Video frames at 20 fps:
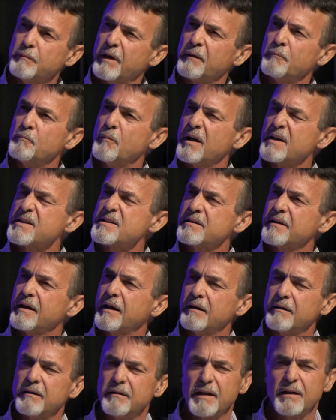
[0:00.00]
make my
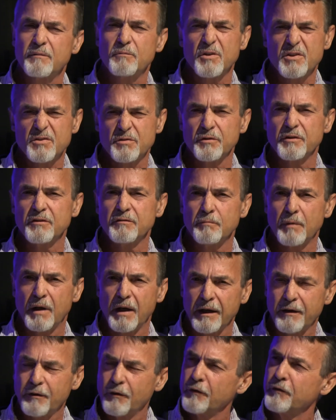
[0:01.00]
stand, and that was sort of
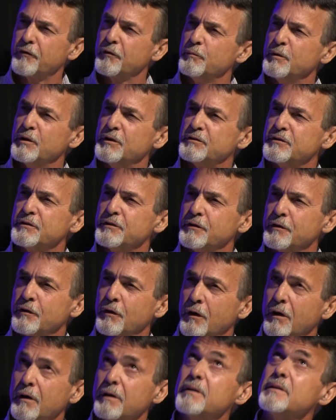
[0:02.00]
my contribution
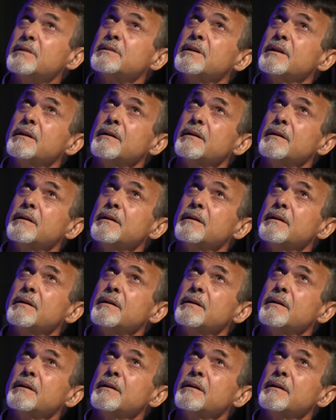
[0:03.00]
to God.